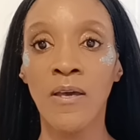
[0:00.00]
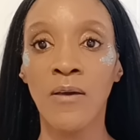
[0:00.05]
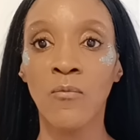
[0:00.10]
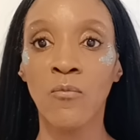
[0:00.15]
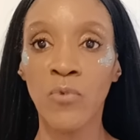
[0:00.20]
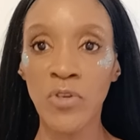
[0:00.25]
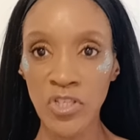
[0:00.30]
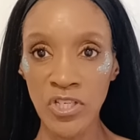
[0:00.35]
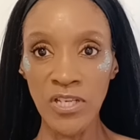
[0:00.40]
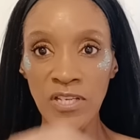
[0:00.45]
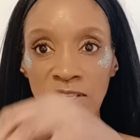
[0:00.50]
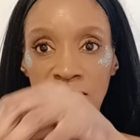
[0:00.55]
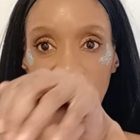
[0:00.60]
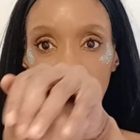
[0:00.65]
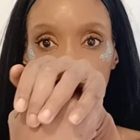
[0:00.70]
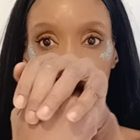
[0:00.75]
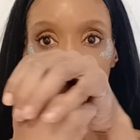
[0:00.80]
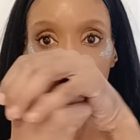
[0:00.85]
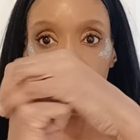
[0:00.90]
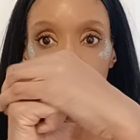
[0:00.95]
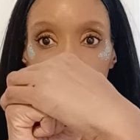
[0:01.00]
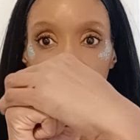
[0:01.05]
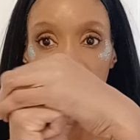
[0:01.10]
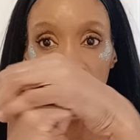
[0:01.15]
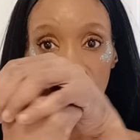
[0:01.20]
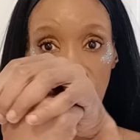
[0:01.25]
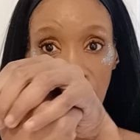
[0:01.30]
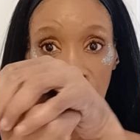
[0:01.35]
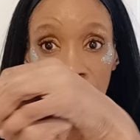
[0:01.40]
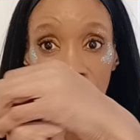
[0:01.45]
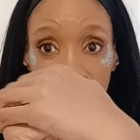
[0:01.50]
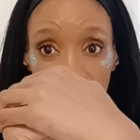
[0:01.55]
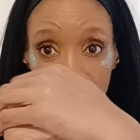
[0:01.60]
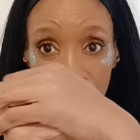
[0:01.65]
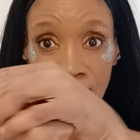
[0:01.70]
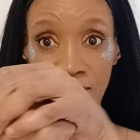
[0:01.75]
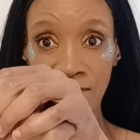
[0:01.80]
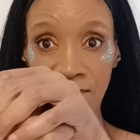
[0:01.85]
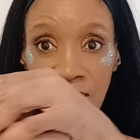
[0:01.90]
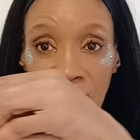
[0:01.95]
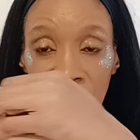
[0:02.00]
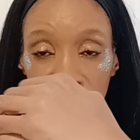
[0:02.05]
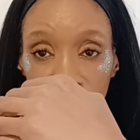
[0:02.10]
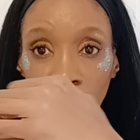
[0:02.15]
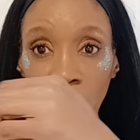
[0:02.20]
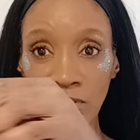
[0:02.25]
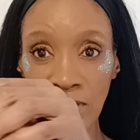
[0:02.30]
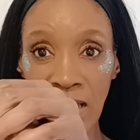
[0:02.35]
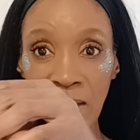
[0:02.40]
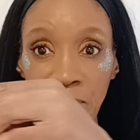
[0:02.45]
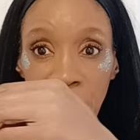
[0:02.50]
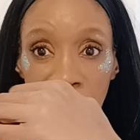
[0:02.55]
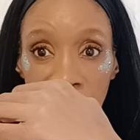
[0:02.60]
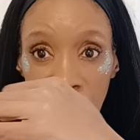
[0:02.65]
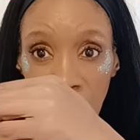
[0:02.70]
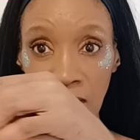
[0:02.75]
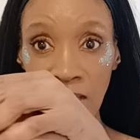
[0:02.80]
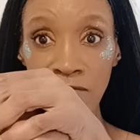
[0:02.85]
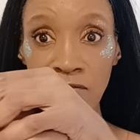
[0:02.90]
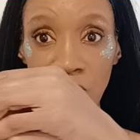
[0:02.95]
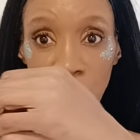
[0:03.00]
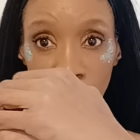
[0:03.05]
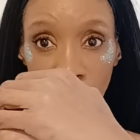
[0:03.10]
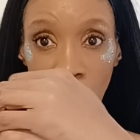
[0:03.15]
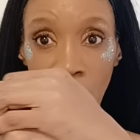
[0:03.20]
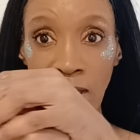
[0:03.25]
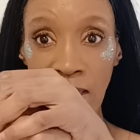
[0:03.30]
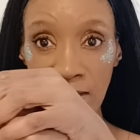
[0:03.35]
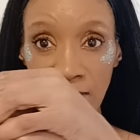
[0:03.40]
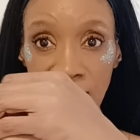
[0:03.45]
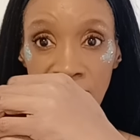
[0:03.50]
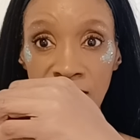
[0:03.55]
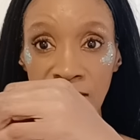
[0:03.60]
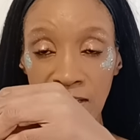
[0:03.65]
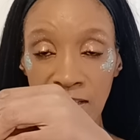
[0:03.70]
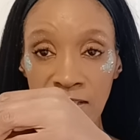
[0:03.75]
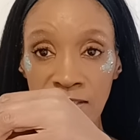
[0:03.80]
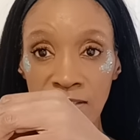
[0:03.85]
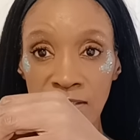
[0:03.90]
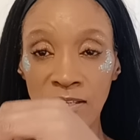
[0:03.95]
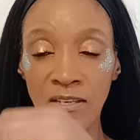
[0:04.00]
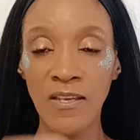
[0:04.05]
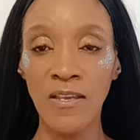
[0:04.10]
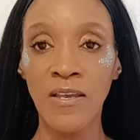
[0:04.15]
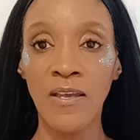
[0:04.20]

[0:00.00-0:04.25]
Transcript: which is basically this what's happening here as well, entities.